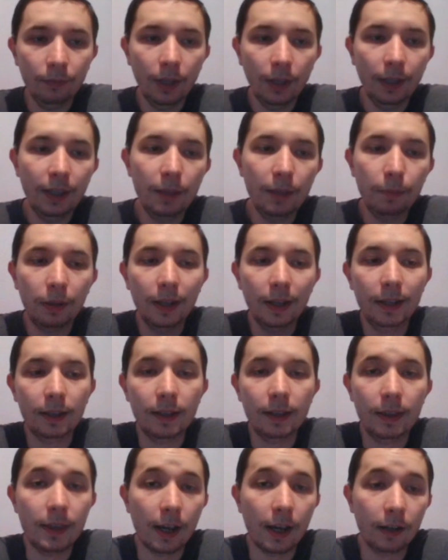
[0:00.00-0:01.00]
He played
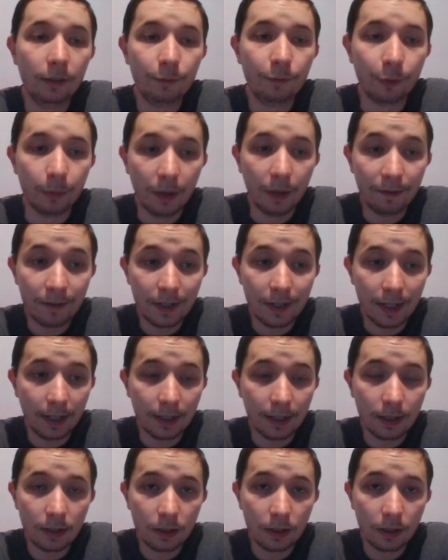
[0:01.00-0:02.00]
knight from
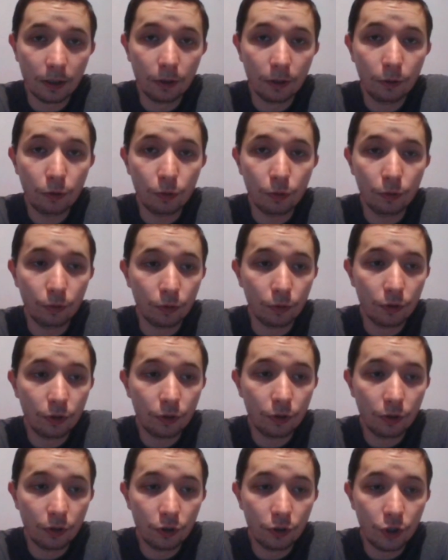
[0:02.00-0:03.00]
f6 to
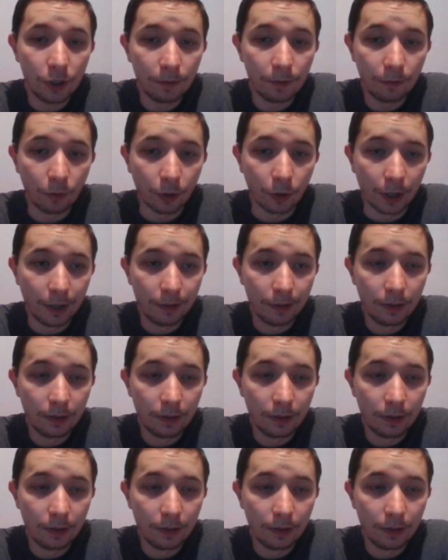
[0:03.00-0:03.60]
g4.